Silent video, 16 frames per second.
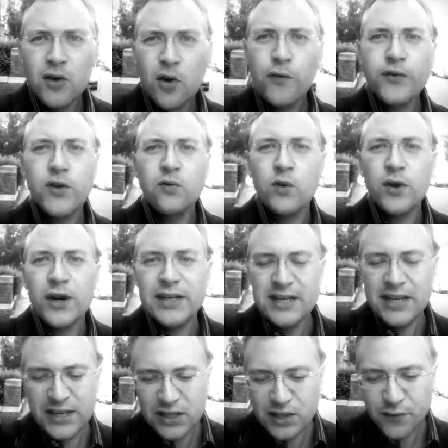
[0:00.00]
And often what I
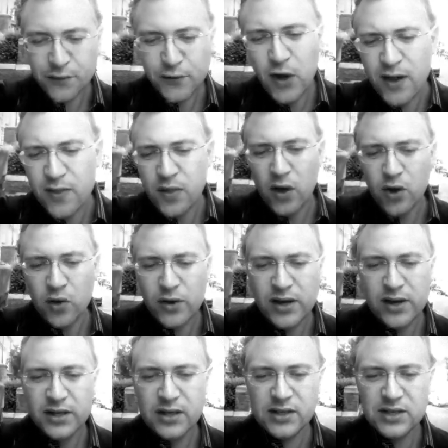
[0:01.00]
tend to find though
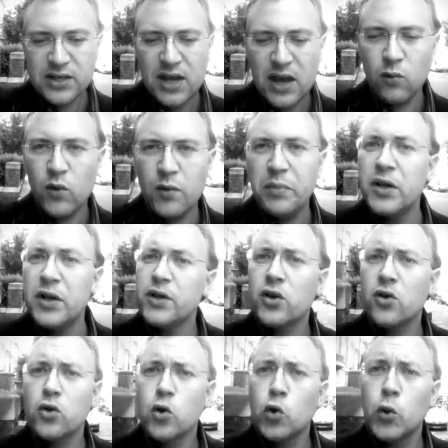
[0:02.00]
is that we're
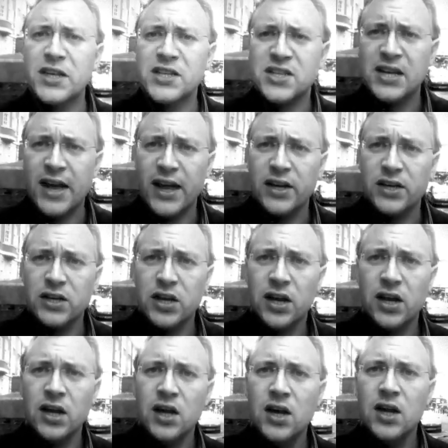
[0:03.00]
building on quicksand
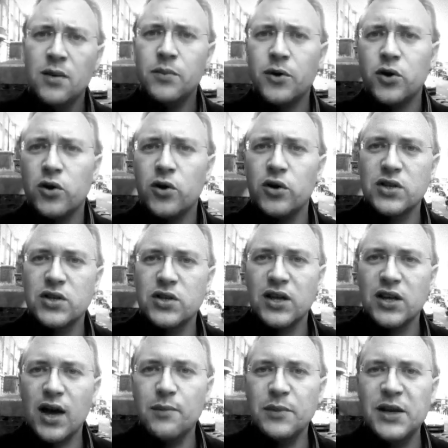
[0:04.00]

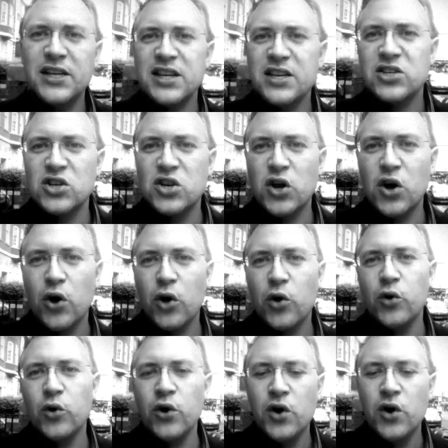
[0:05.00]
because the company doesn't
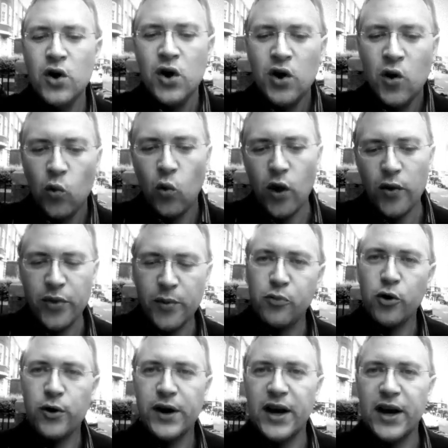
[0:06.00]
know what
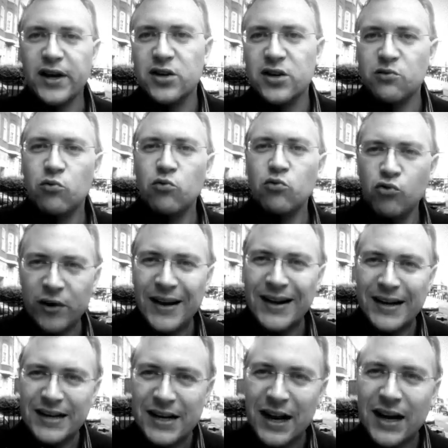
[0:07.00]
the product
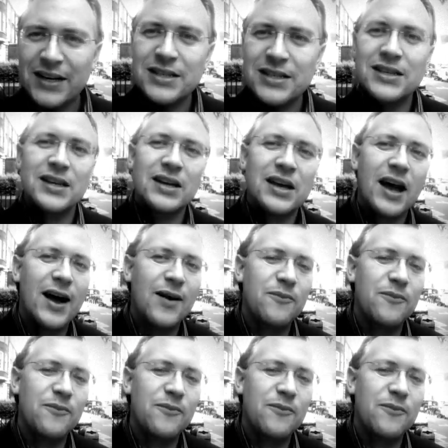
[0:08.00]
really does.